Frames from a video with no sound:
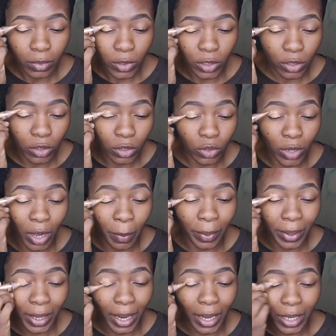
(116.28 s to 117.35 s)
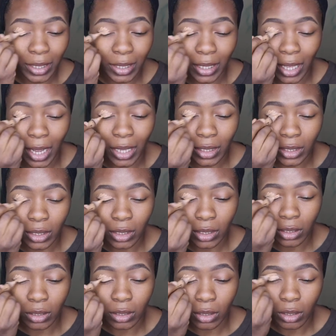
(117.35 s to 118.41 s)
Just going to apply
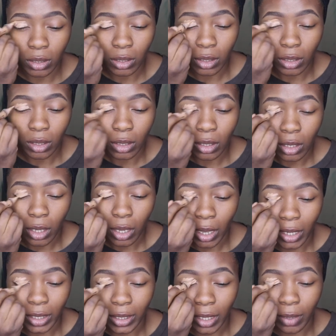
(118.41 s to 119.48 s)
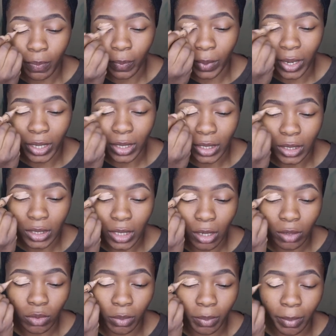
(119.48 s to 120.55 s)
that and then blend it
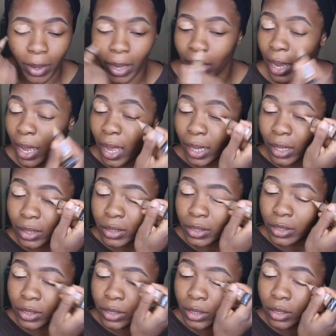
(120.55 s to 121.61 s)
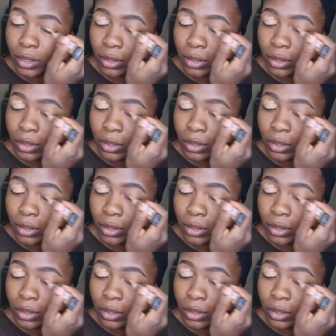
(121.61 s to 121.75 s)
out with my hands